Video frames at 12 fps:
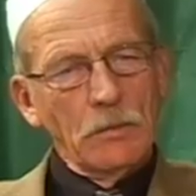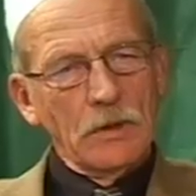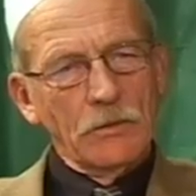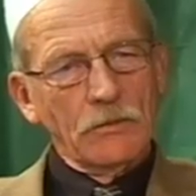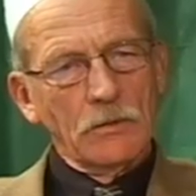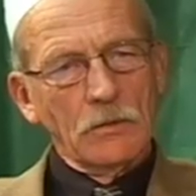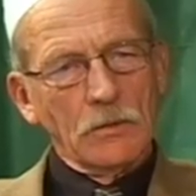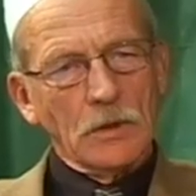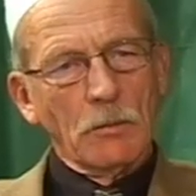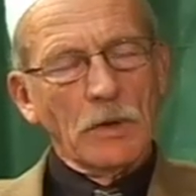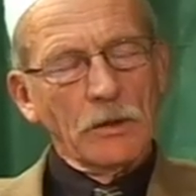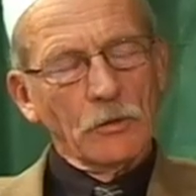is
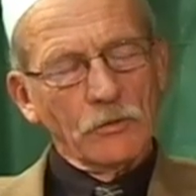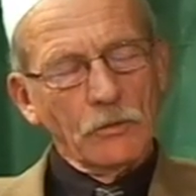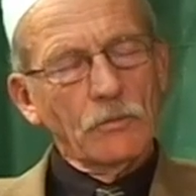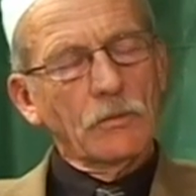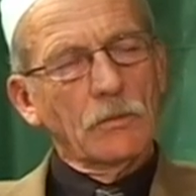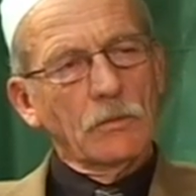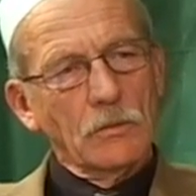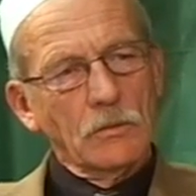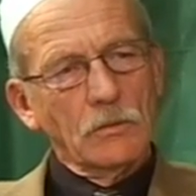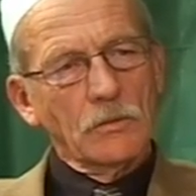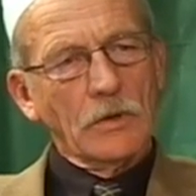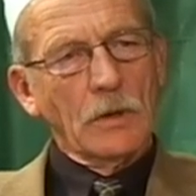Kamal Yusuf
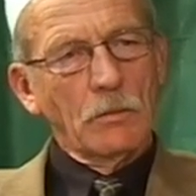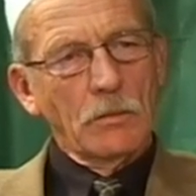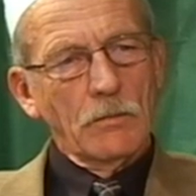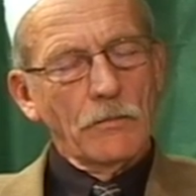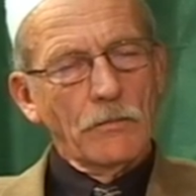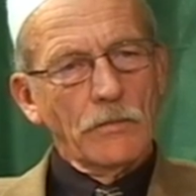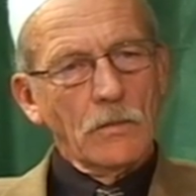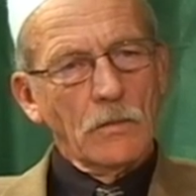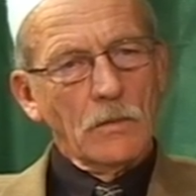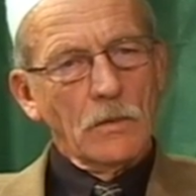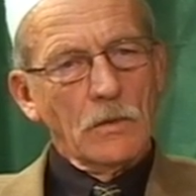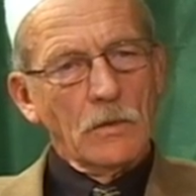Sahib,
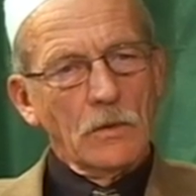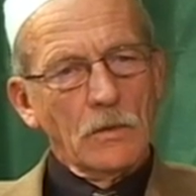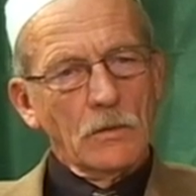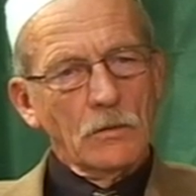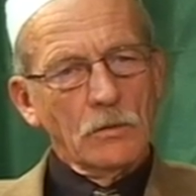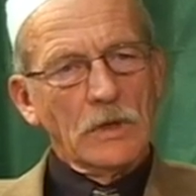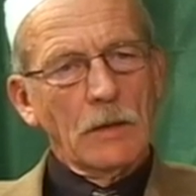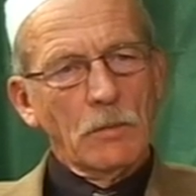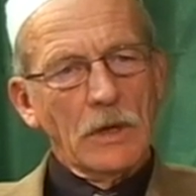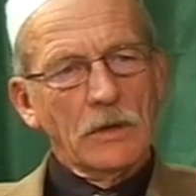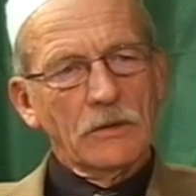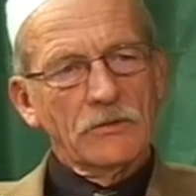who came
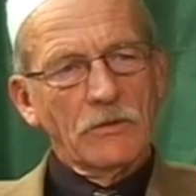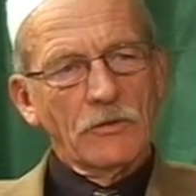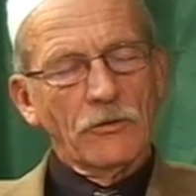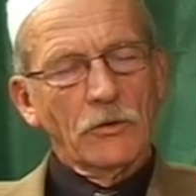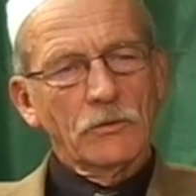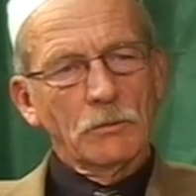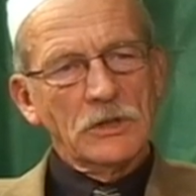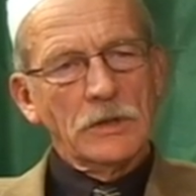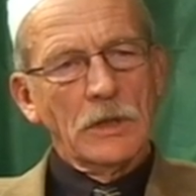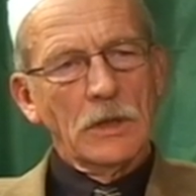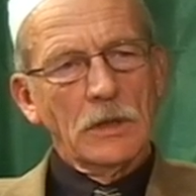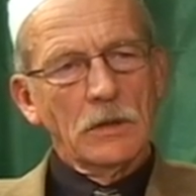here as the first
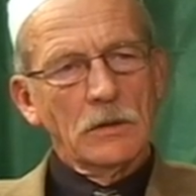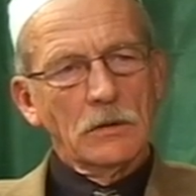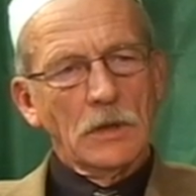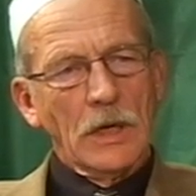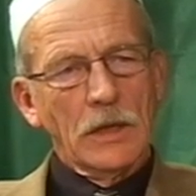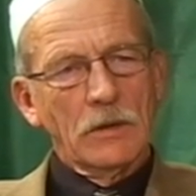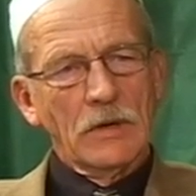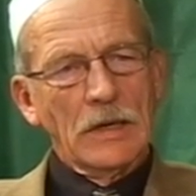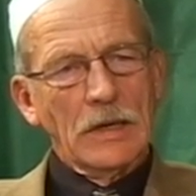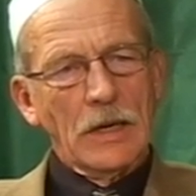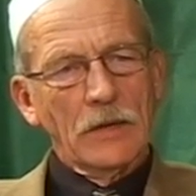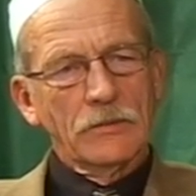missionary and
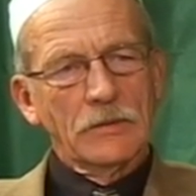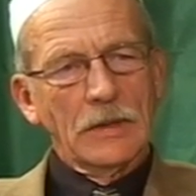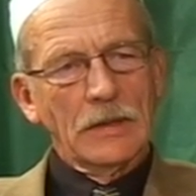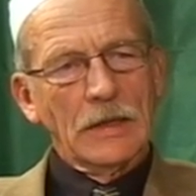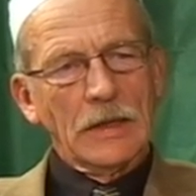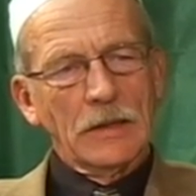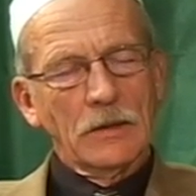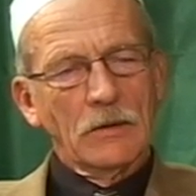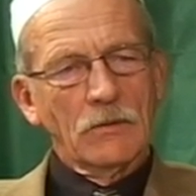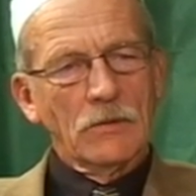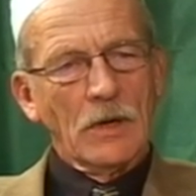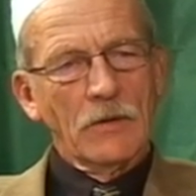really has dedicated
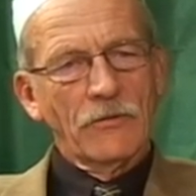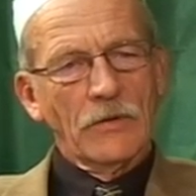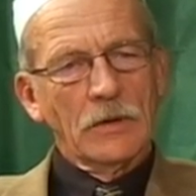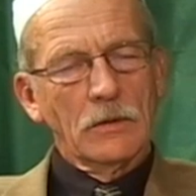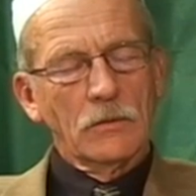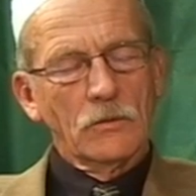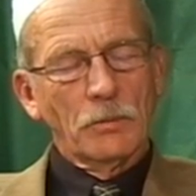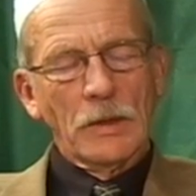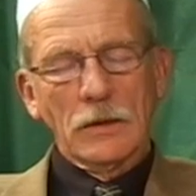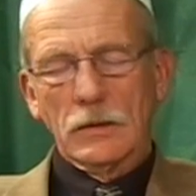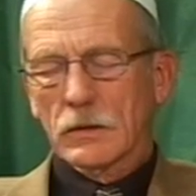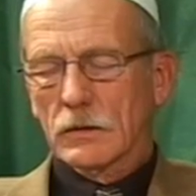his life and spent